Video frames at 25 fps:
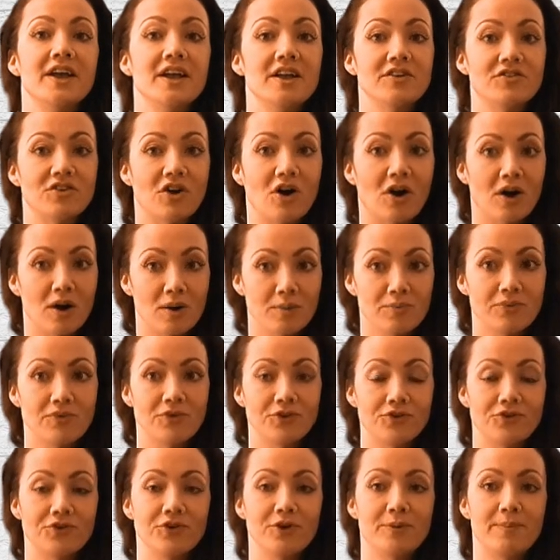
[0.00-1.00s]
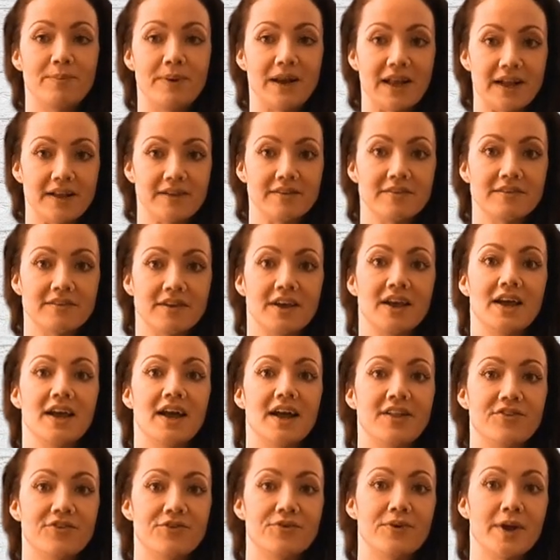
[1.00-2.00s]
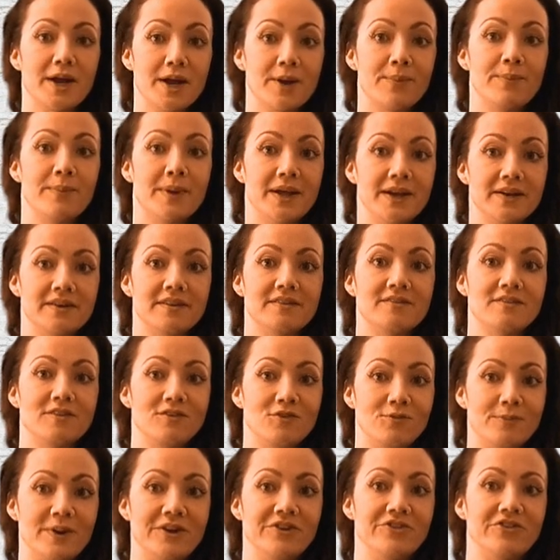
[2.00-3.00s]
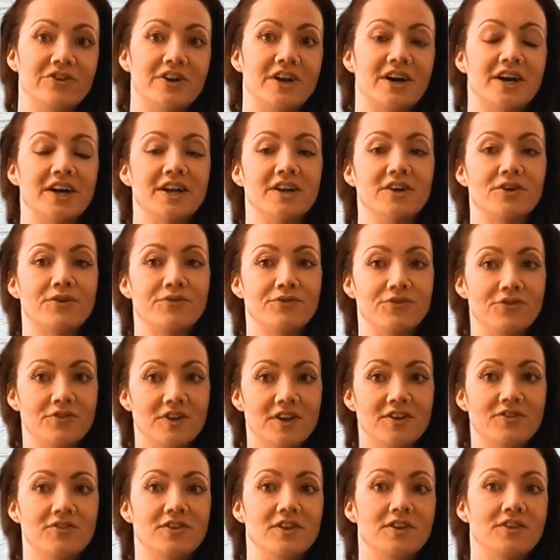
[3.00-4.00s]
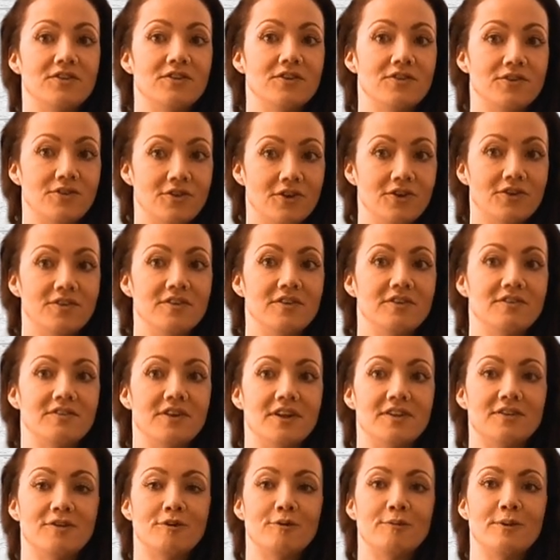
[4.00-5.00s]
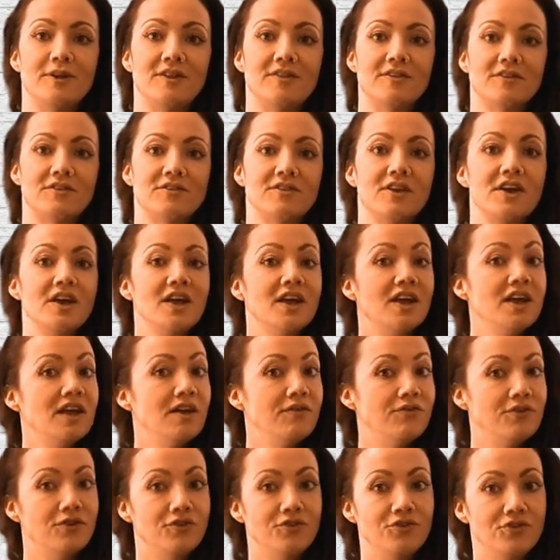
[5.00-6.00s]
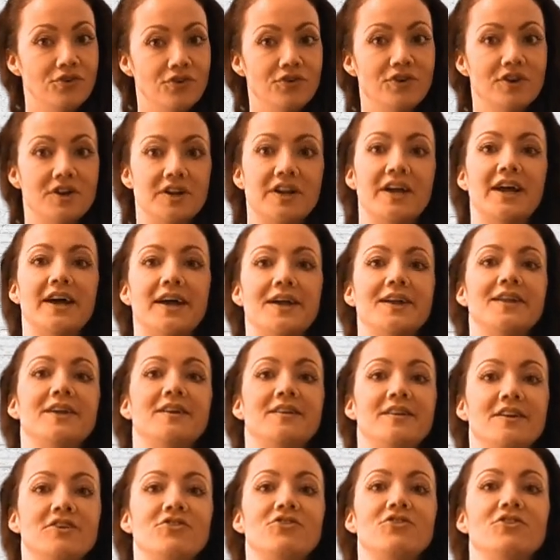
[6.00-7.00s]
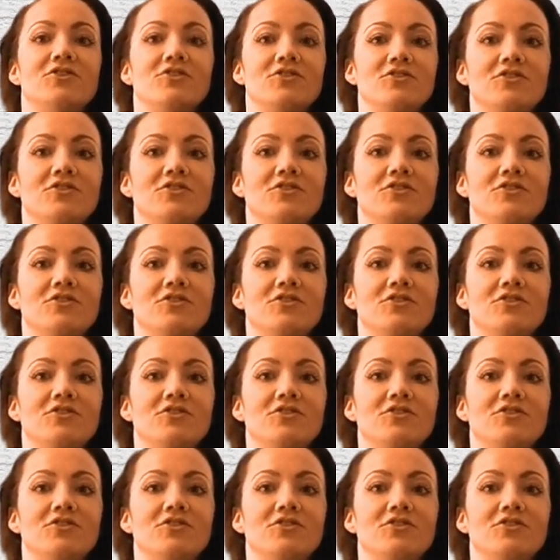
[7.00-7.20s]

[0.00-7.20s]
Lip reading: is harmful to your plants at the recommended suspension height of 16 to 30 centimeters if you do not add additional